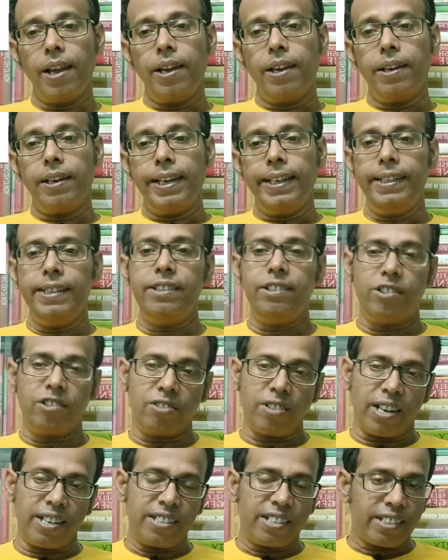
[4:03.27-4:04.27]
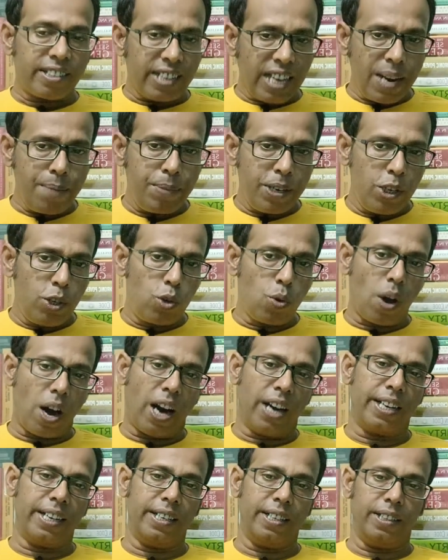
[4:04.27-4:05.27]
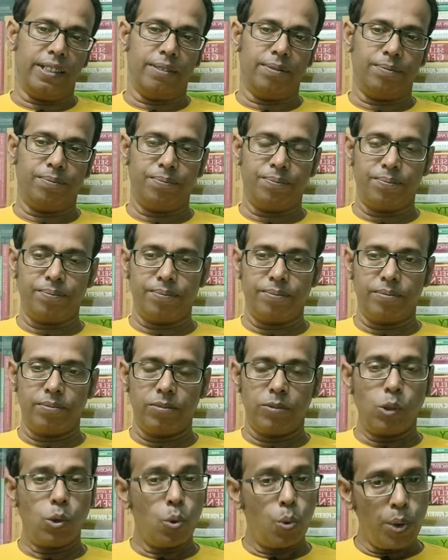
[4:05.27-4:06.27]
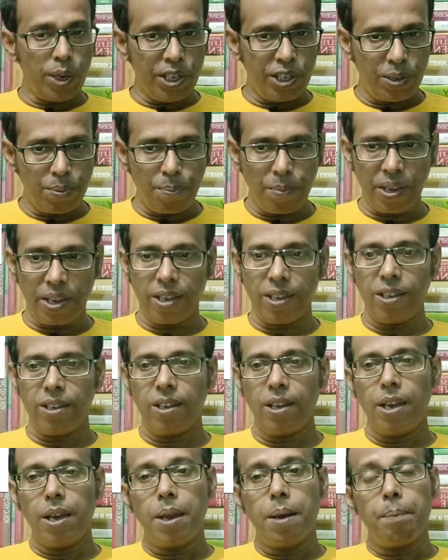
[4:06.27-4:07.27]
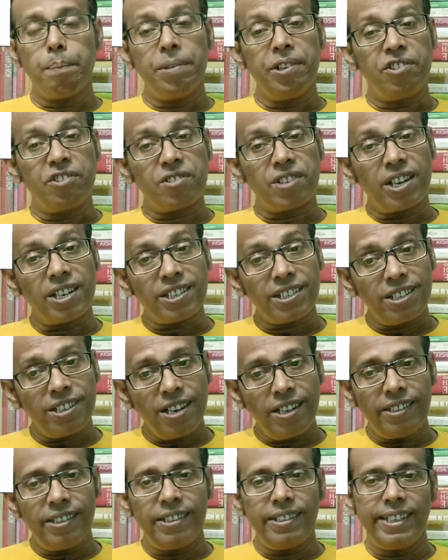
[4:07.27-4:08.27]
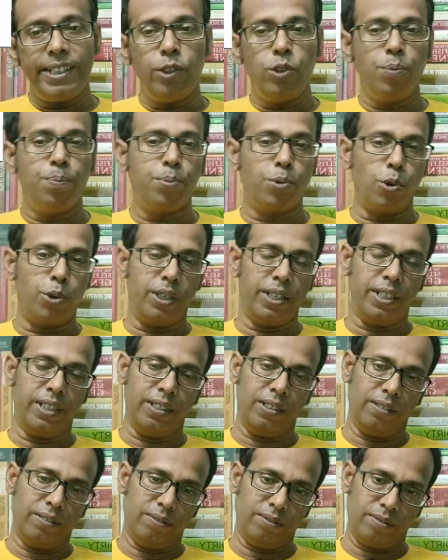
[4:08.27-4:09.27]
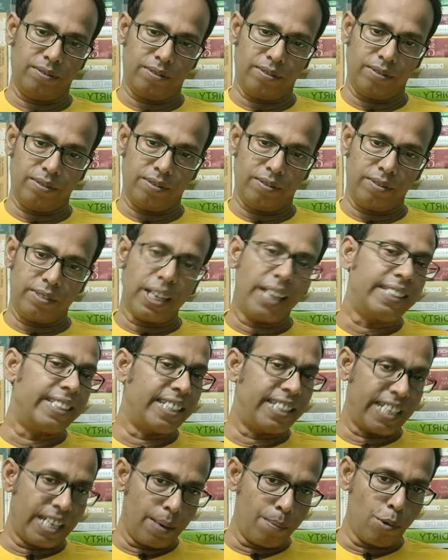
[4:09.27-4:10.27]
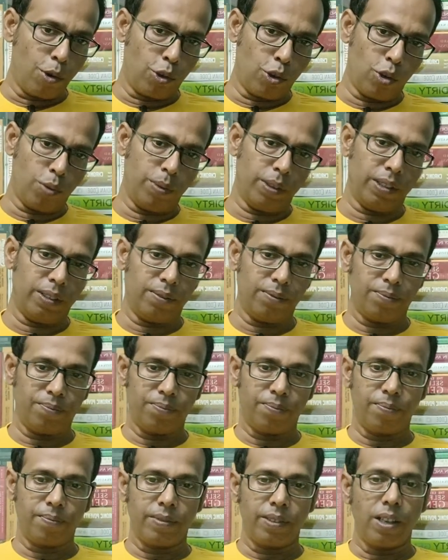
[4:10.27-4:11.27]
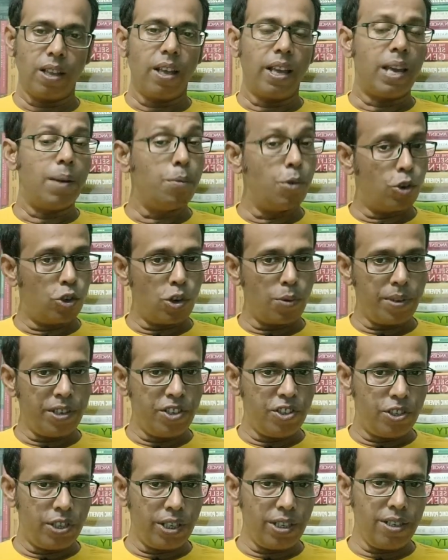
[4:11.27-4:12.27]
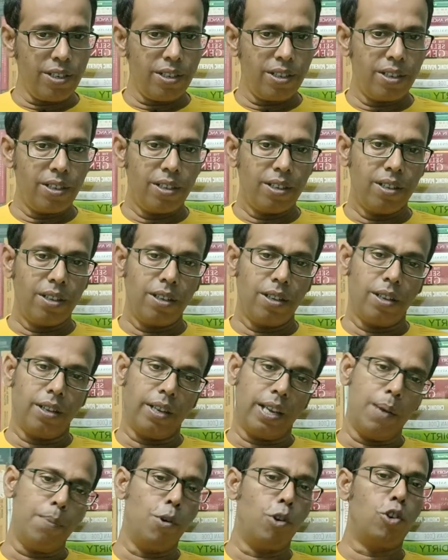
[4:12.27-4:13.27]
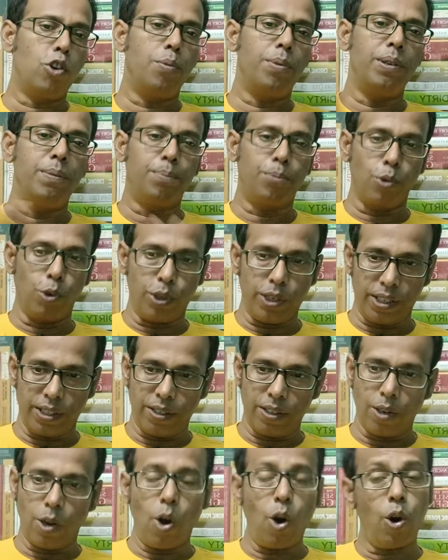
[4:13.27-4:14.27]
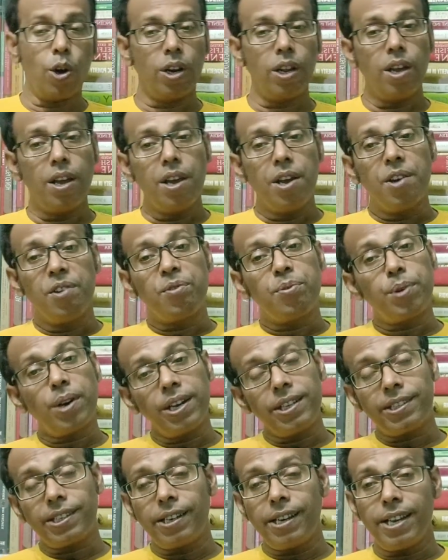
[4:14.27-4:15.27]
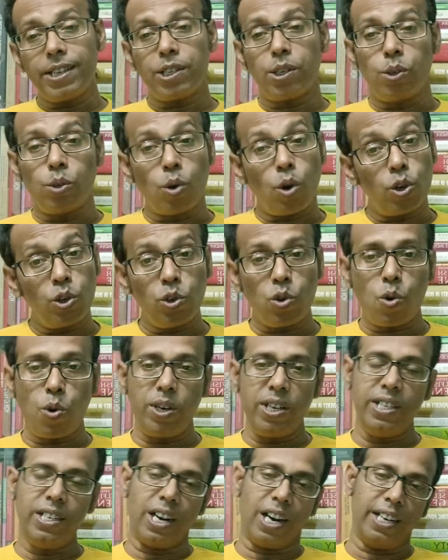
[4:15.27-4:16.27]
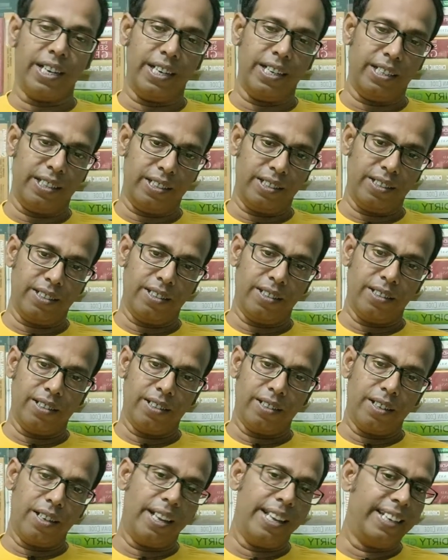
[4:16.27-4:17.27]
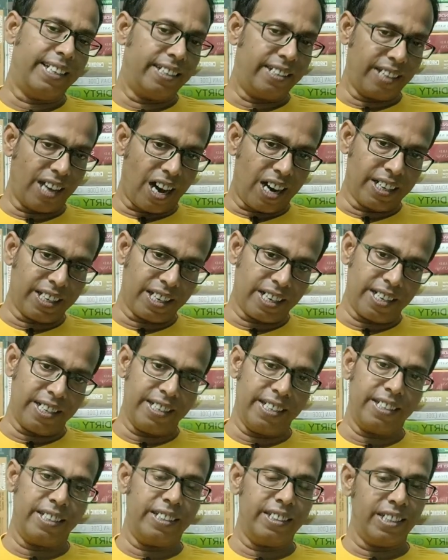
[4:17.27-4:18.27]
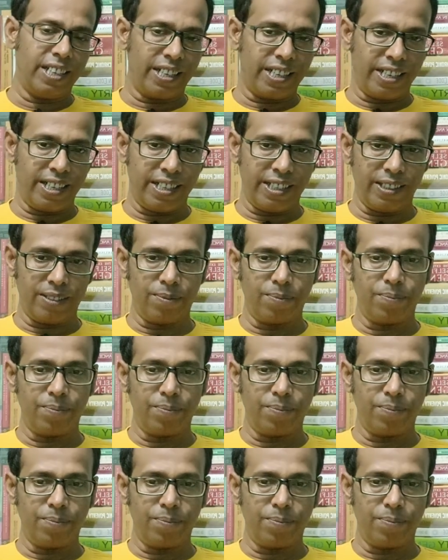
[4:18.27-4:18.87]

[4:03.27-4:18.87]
It is transcribed into RNA, which may be translated into protein such as hemoglobin gene, hemoglobin protein, or function as non-coding RNA like rRNA, tRNA,